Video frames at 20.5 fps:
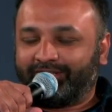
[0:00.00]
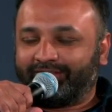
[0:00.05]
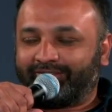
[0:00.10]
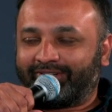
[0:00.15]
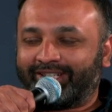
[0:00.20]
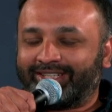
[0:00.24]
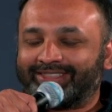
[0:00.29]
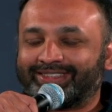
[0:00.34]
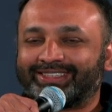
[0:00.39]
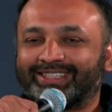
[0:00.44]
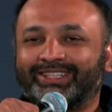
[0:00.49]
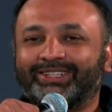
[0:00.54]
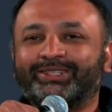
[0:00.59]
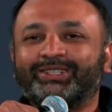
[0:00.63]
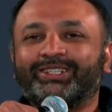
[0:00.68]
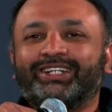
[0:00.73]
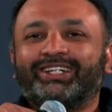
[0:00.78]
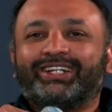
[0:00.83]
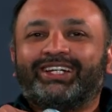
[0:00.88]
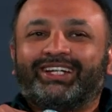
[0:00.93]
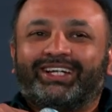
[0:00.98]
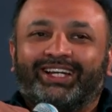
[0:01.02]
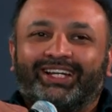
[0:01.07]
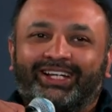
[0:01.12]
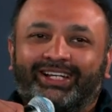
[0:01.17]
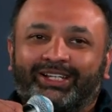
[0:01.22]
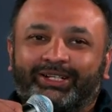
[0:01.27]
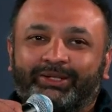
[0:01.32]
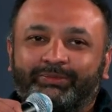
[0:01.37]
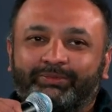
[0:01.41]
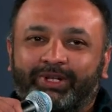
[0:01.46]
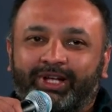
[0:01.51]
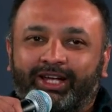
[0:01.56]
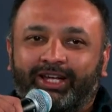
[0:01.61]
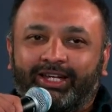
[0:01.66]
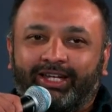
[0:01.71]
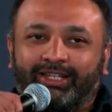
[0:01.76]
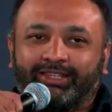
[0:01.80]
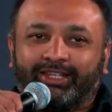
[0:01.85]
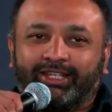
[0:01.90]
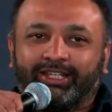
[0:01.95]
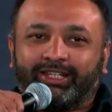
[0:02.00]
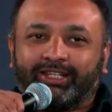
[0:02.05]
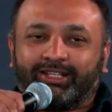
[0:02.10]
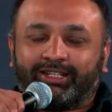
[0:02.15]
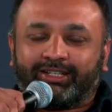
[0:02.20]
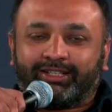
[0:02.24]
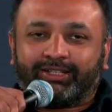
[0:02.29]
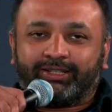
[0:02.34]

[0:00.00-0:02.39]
right? So I think